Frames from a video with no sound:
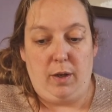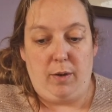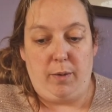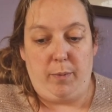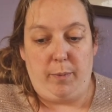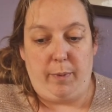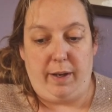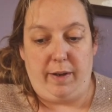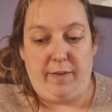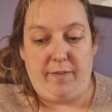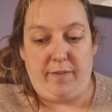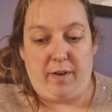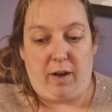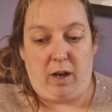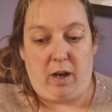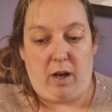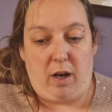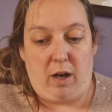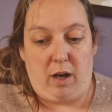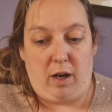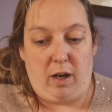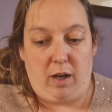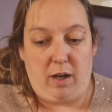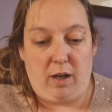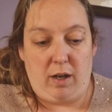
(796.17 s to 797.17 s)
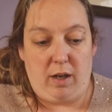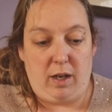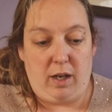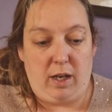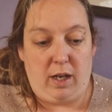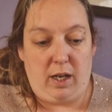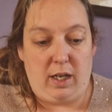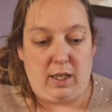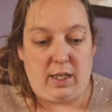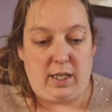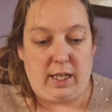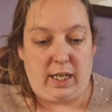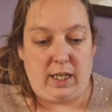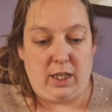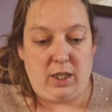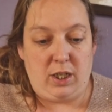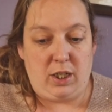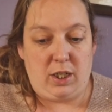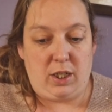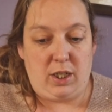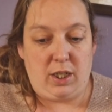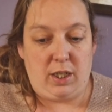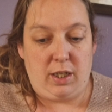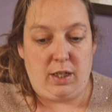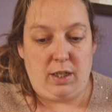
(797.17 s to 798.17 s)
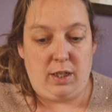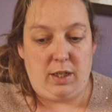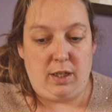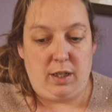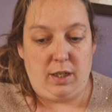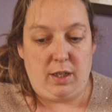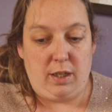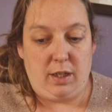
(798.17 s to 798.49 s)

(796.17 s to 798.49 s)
with are attention,